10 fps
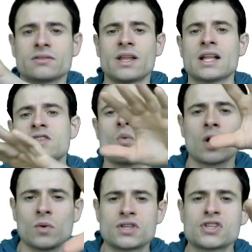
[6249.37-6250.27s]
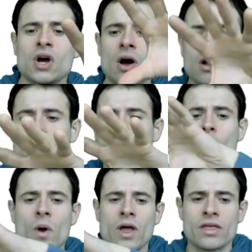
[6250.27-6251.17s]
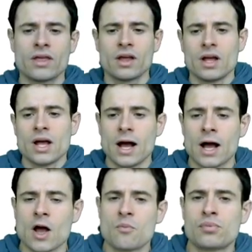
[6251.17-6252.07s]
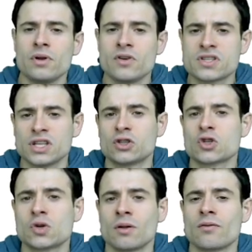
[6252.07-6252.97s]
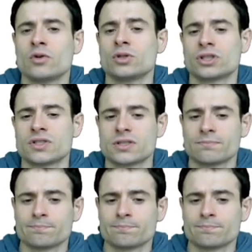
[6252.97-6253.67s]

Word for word: That's what we saw with uh, previous industrial revolutions.